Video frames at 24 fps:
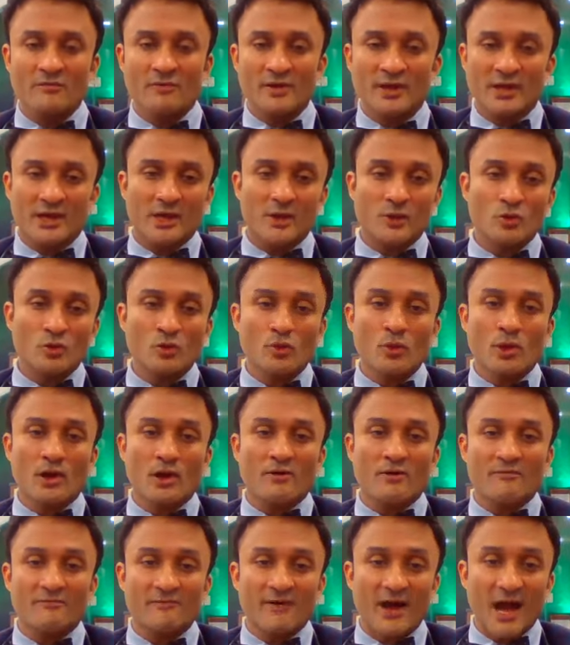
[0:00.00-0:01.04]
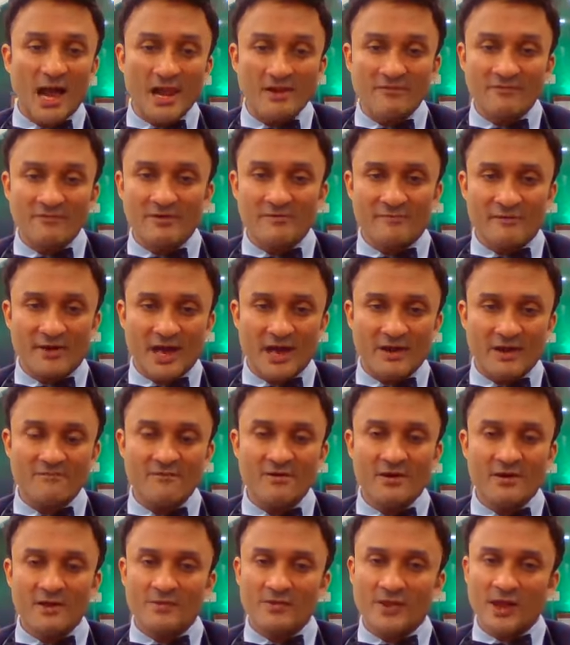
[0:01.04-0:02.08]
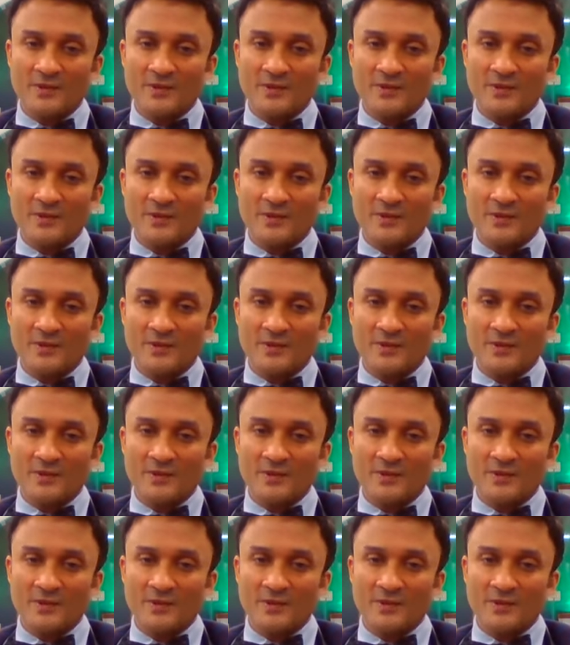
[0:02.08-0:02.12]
we can do a valve in valve.